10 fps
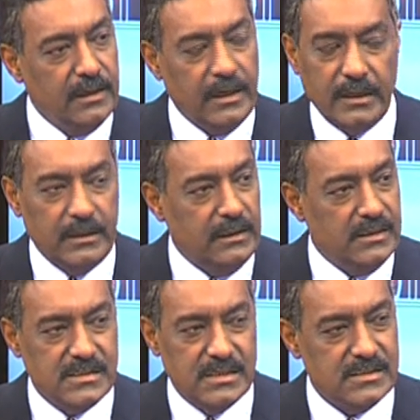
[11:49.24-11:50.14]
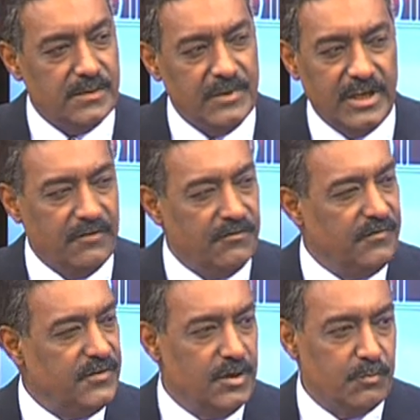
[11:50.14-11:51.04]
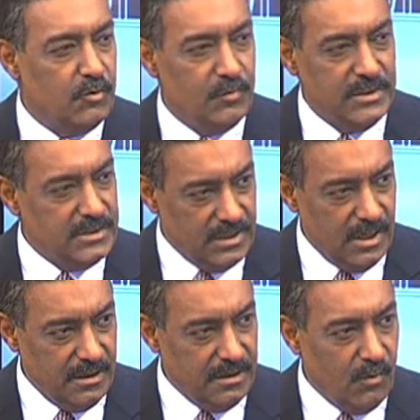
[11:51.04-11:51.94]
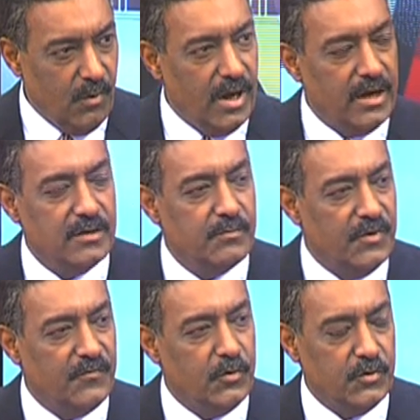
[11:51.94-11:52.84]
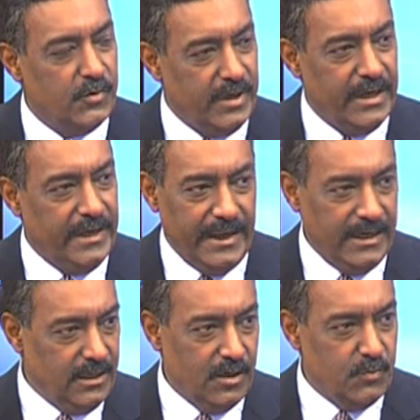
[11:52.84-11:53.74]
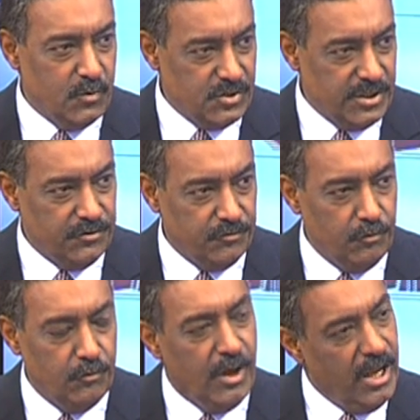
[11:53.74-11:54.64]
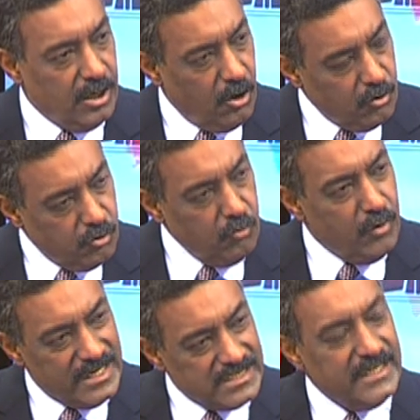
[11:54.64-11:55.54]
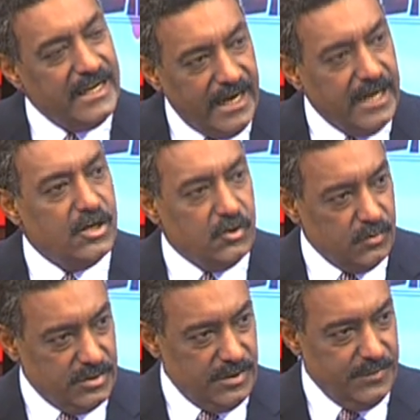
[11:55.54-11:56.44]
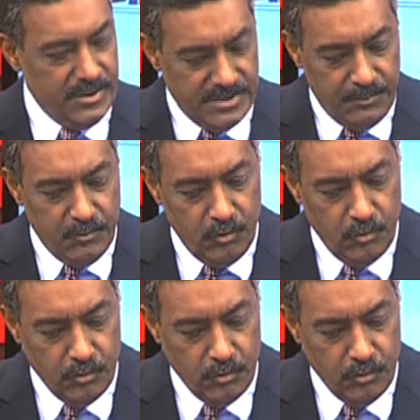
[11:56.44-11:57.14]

And they say something like 50 approvals are required before you can get a project through. Now, you as an end user, because I'm going to go